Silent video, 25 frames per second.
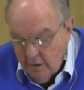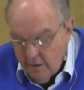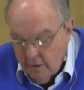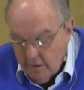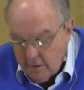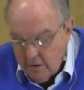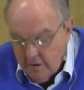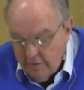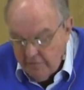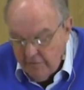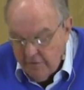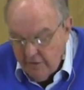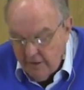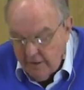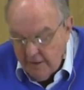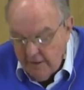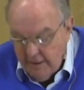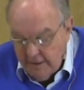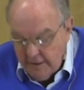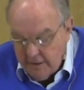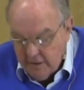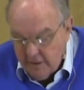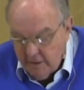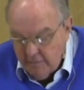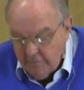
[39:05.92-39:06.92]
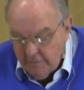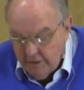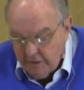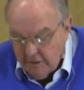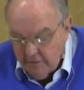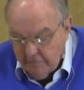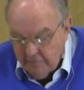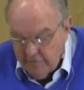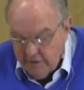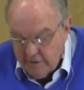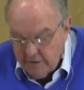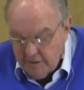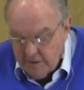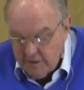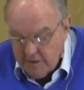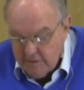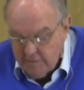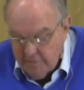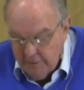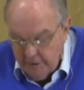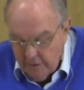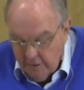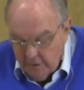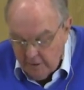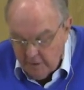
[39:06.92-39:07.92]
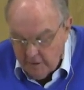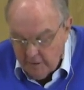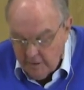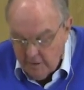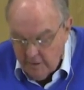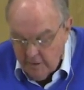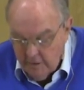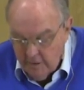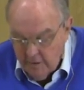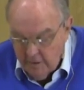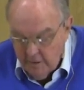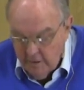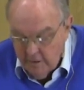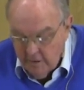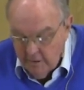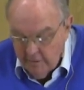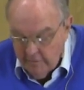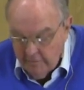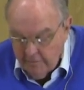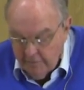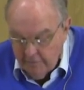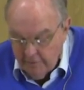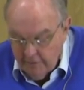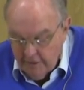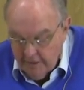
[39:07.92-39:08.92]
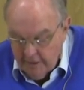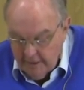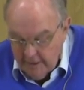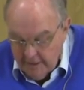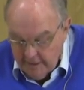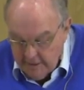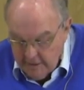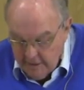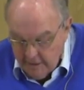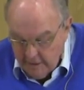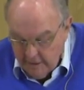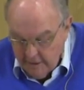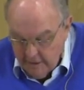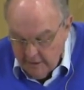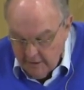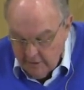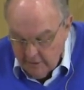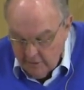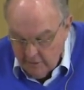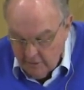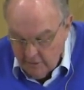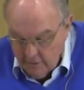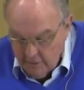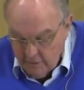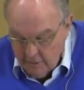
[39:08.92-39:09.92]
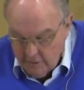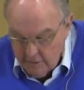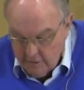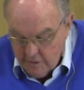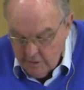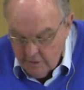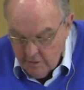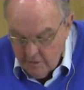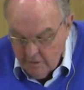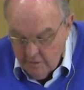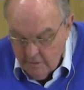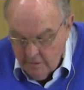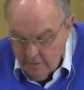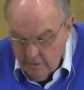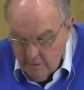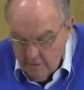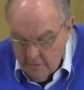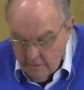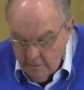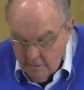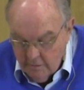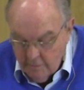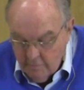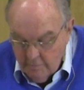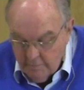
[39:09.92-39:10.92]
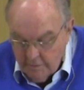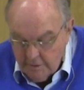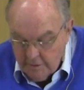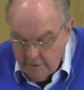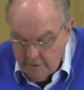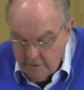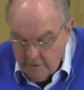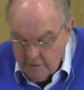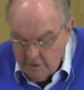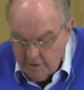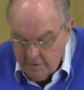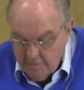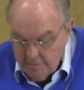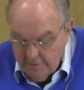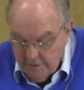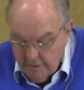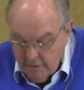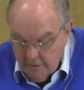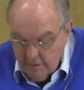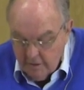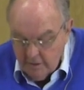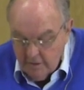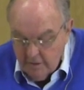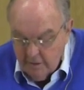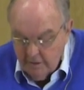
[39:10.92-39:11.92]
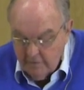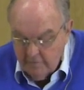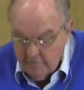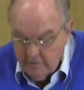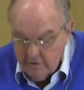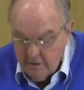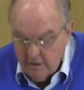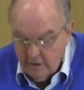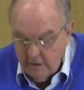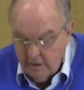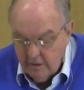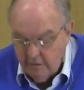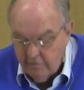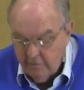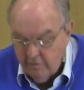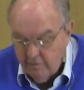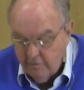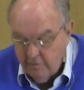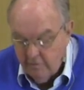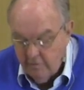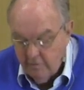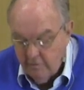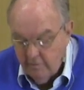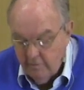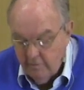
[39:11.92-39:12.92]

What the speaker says: not of the letter, but of the Spirit. For the letter kills, but the Spirit gives life.